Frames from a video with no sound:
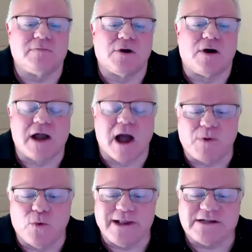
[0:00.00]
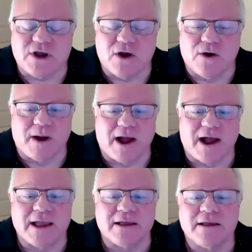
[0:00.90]
You know, a couple of weeks go
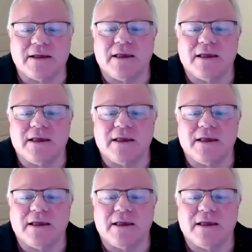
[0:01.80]
by,